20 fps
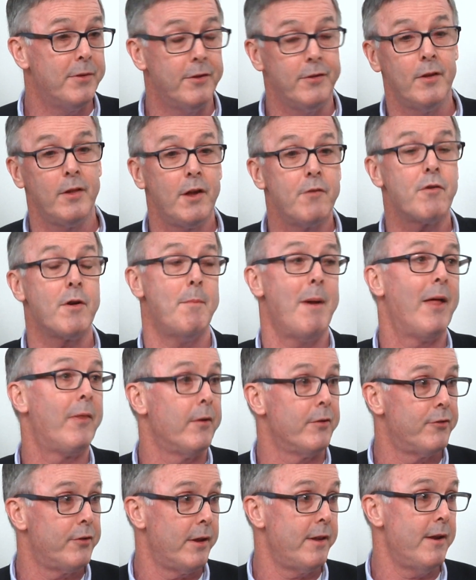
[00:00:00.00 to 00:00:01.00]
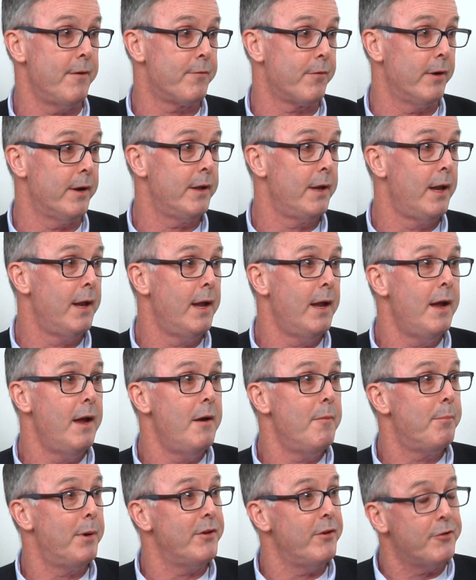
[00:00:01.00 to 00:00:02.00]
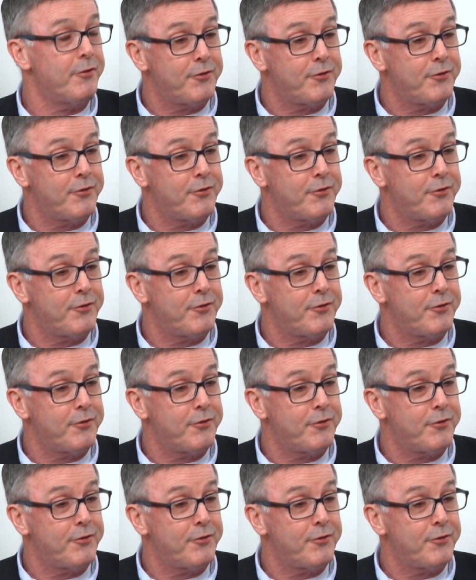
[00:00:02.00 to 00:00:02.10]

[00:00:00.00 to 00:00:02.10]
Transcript: The delivery methods are different, but you